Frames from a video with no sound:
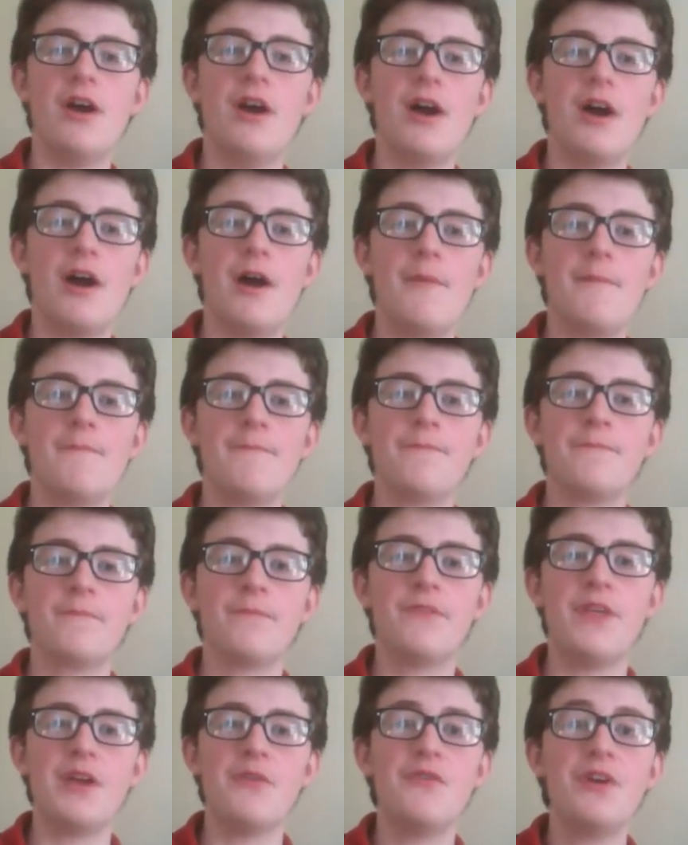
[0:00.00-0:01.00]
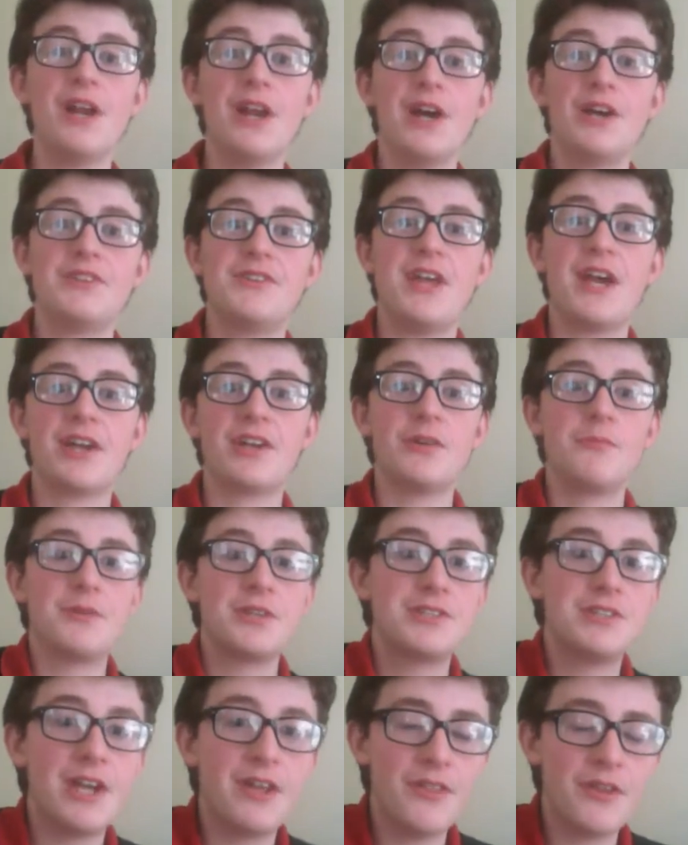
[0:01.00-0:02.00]
they realize the
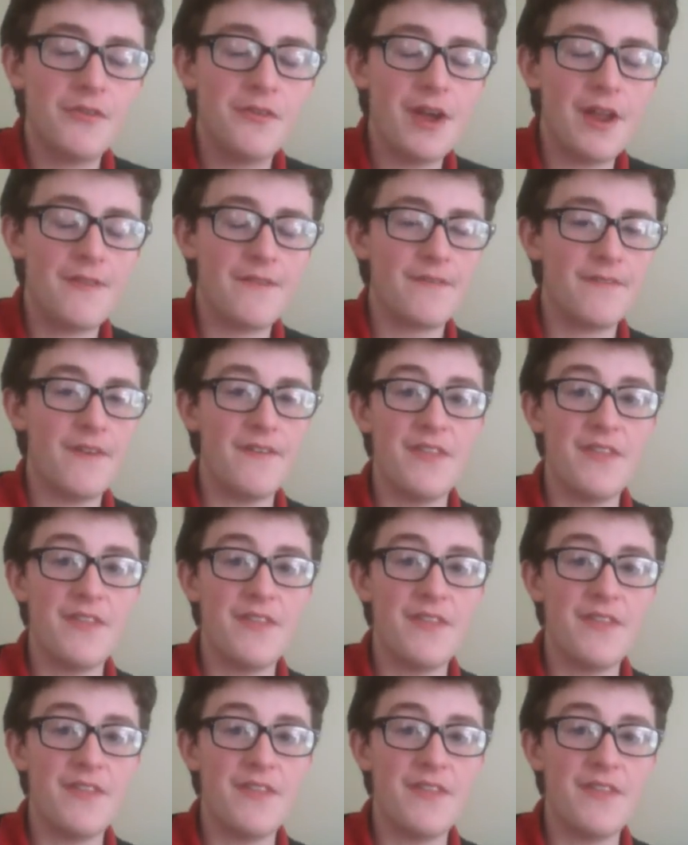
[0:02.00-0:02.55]
economic state they're in,